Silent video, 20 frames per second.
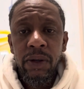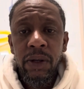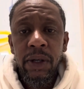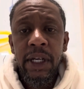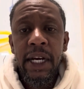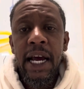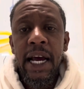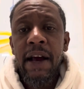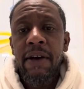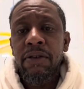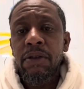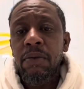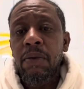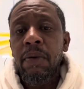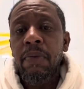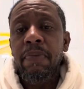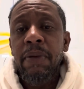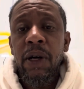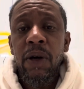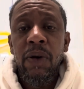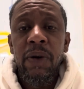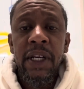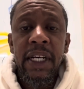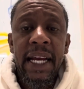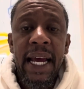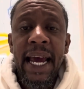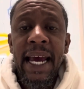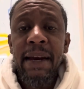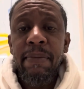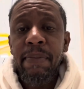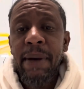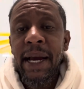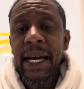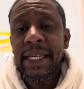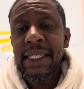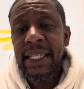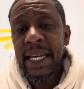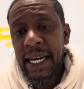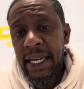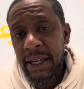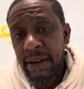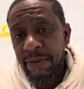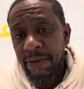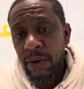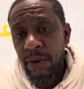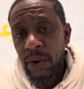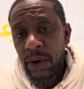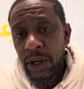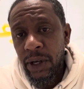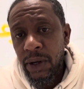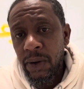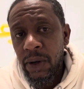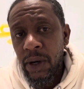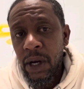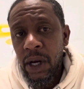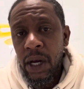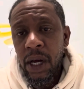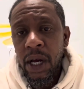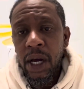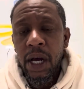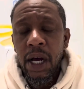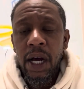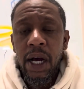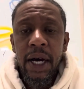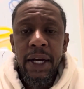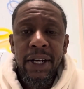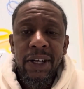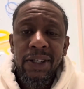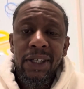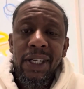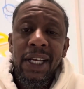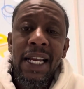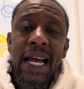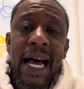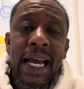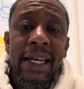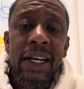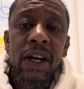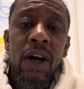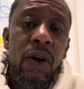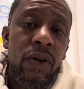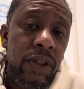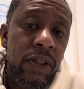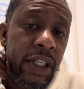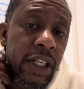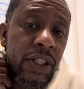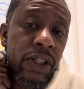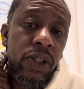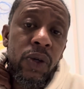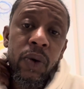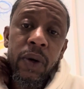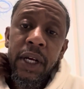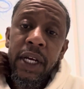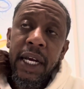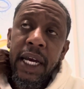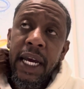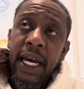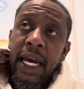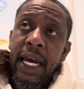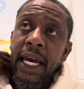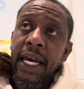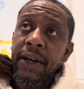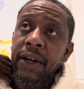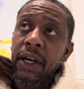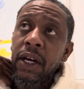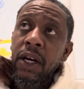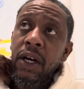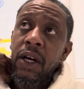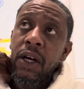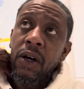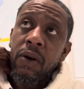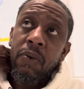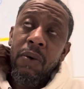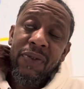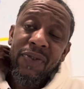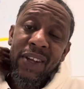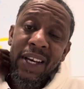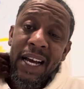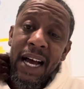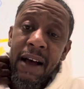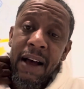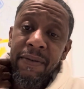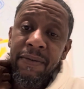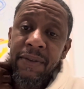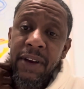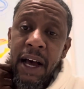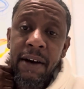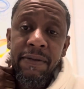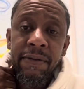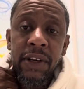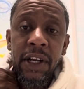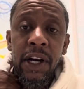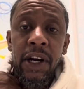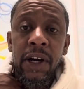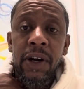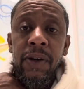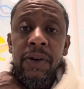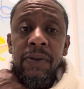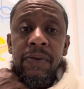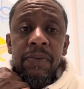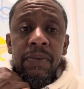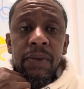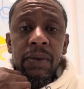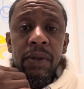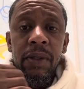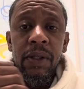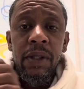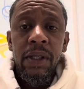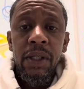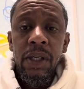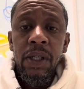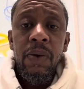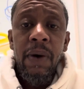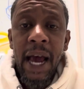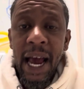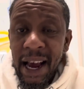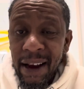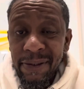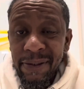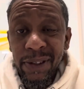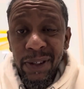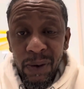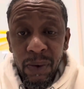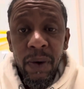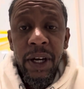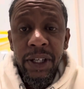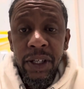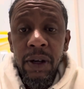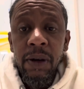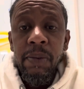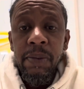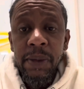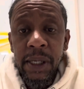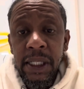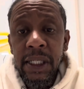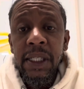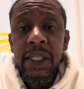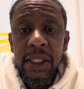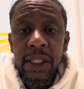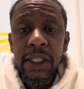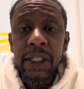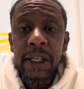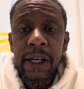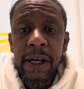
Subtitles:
You can have someone build it and maintain it for you. There's a lot that goes into it. And one thing I've learned, you have to run your business.